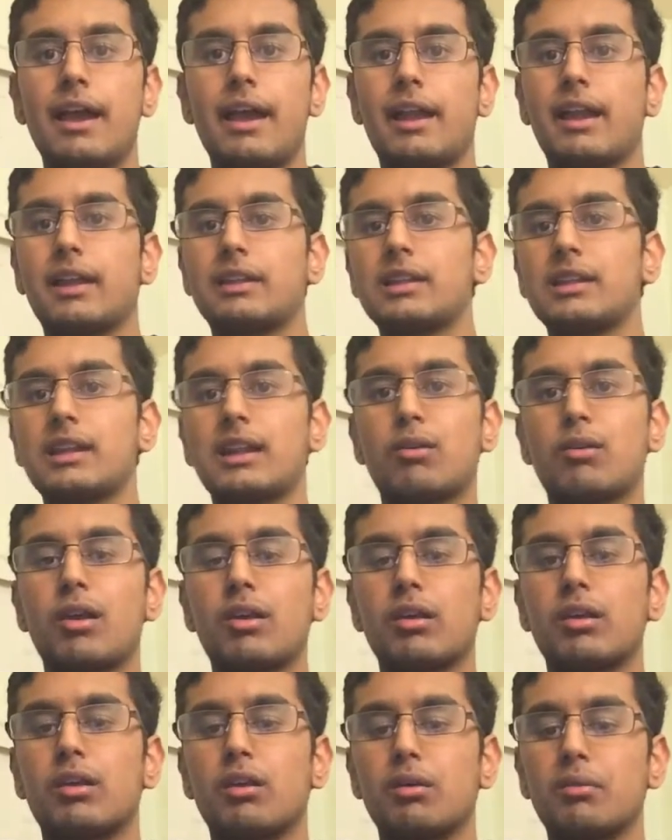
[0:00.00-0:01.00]
And I think that
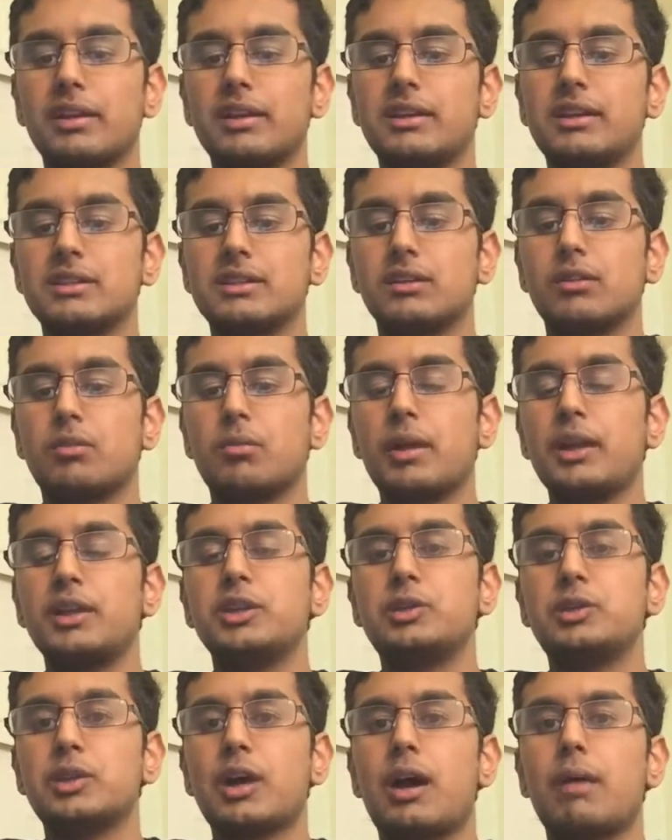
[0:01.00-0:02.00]
Greta Gerwig does a
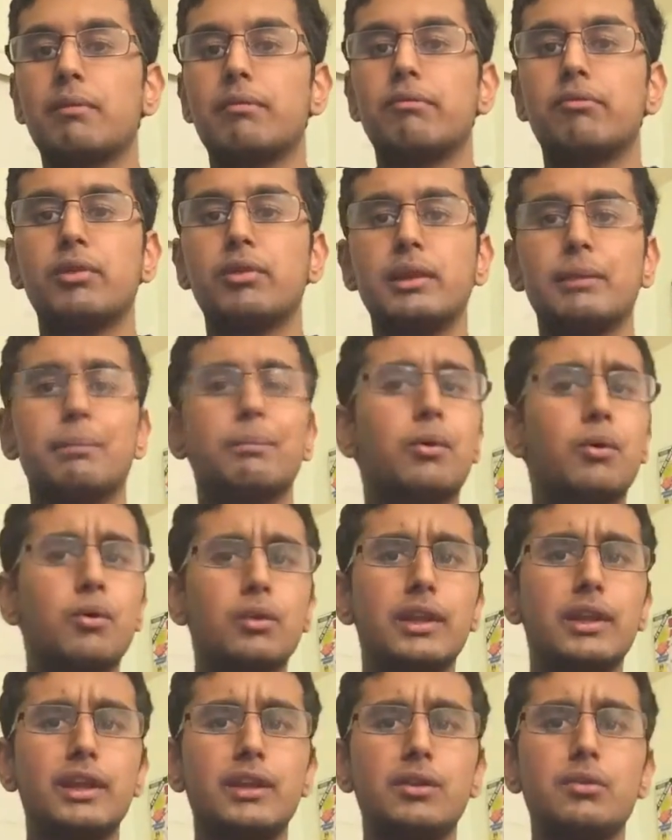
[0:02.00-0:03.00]
great job of really
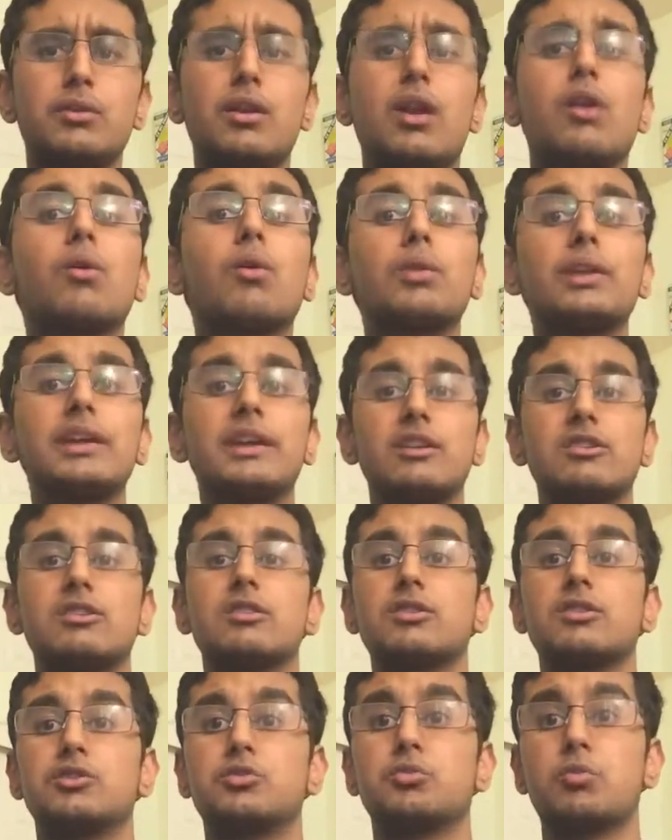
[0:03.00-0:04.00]
pulling you not only into
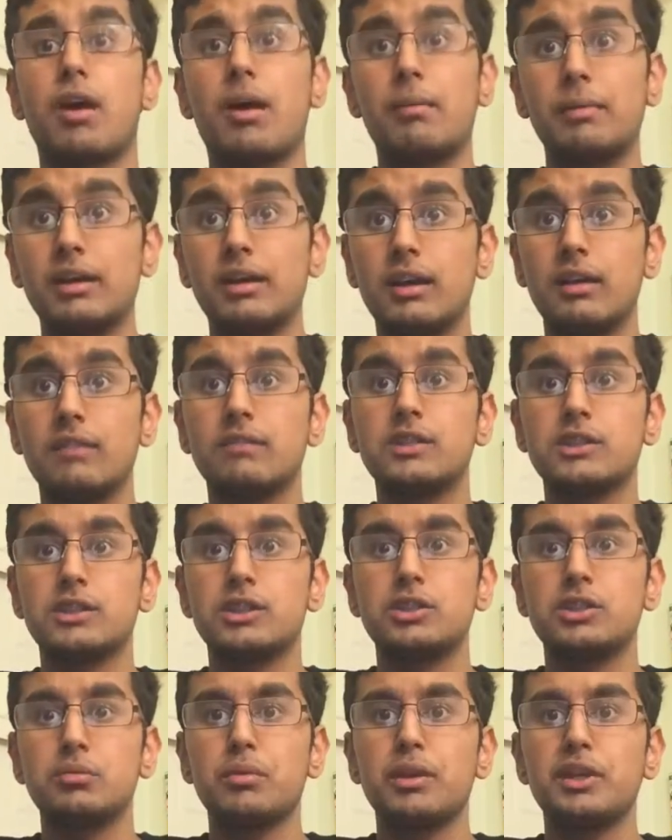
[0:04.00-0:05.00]
the drama of the
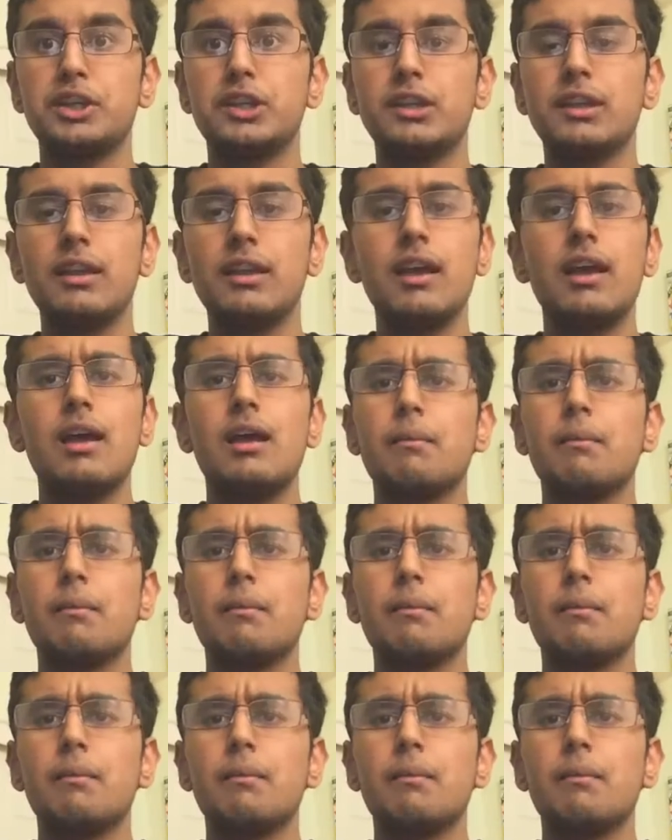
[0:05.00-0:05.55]
situation,